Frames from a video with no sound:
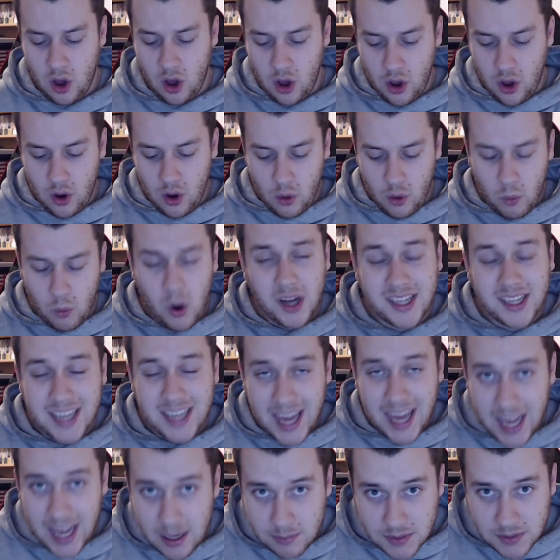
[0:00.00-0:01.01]
What
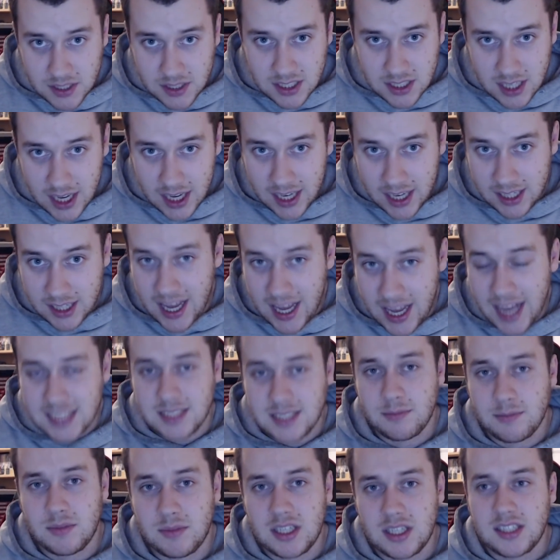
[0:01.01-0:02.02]
games in the
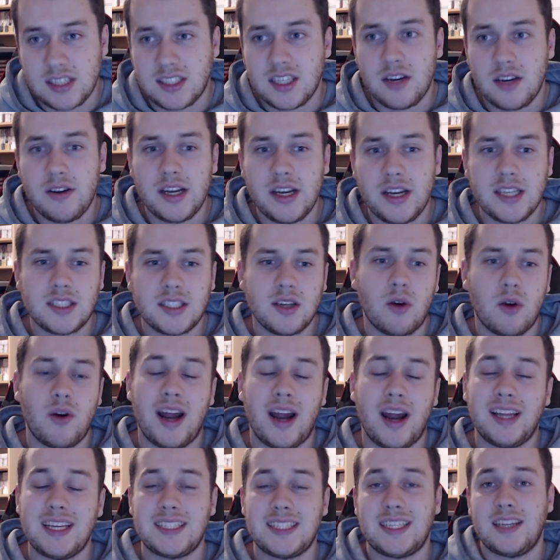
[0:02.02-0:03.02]
SMT series, or
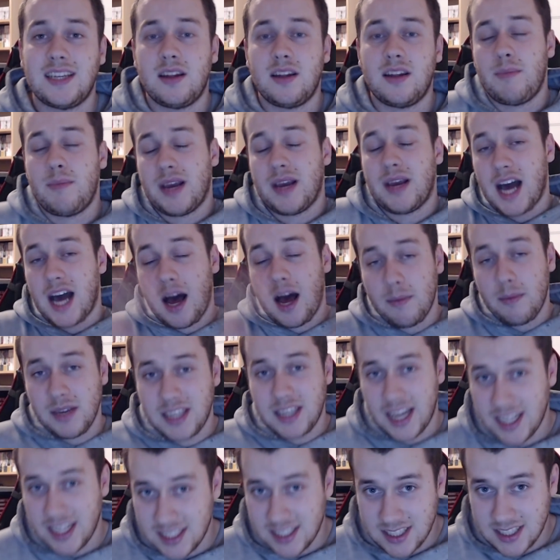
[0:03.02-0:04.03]
at least in the Megami
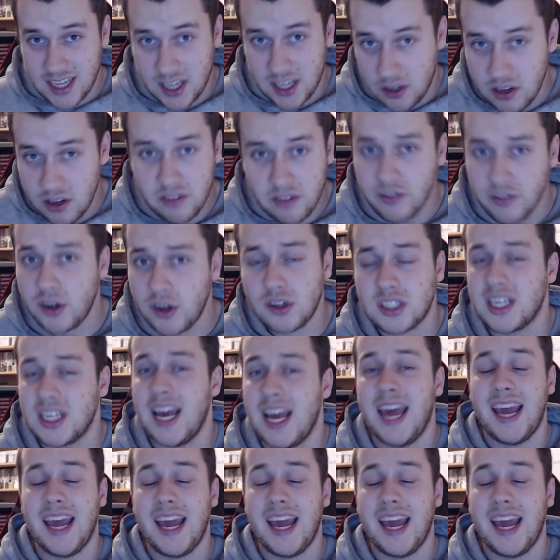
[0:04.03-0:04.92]
Tensei universe,